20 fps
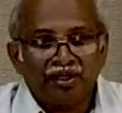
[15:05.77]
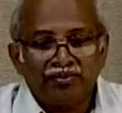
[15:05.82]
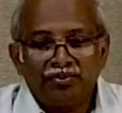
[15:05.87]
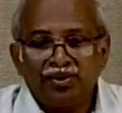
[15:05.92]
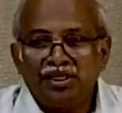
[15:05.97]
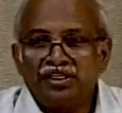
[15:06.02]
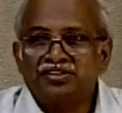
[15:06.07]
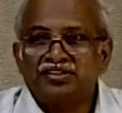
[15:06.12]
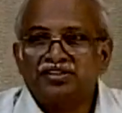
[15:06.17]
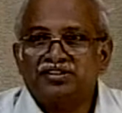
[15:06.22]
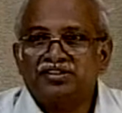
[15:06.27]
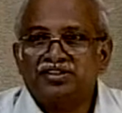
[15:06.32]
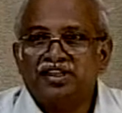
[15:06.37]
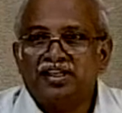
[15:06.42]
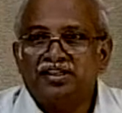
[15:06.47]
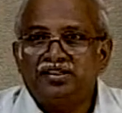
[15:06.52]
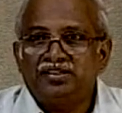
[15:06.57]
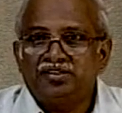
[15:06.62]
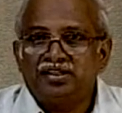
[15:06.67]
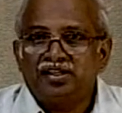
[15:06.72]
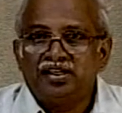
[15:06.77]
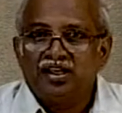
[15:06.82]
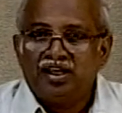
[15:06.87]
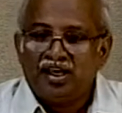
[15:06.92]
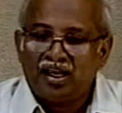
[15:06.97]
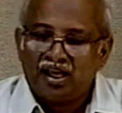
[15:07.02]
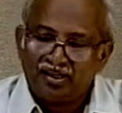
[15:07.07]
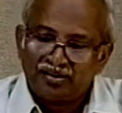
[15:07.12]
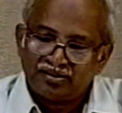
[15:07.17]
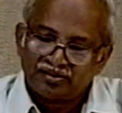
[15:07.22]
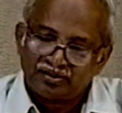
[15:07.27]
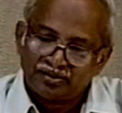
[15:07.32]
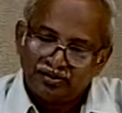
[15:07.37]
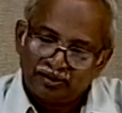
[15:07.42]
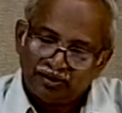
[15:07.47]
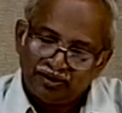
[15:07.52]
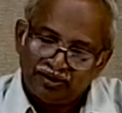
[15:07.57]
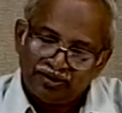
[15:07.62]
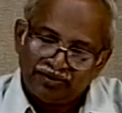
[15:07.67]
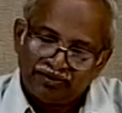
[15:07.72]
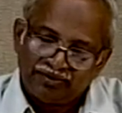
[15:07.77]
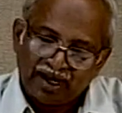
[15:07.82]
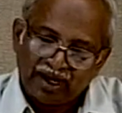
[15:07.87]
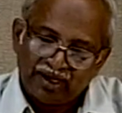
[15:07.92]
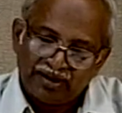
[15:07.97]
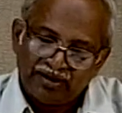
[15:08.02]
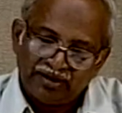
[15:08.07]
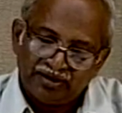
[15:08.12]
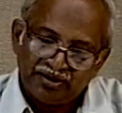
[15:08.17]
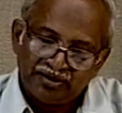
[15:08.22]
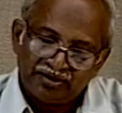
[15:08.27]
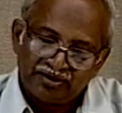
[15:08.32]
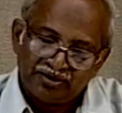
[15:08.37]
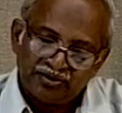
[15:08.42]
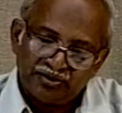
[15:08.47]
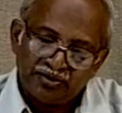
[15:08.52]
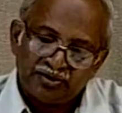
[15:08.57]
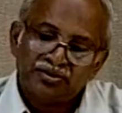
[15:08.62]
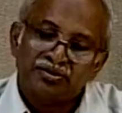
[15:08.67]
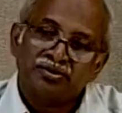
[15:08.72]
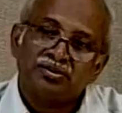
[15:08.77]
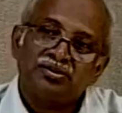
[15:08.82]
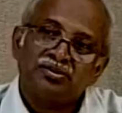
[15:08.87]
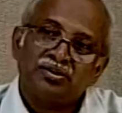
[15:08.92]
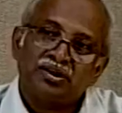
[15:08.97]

pleasure side and slowly finding its use in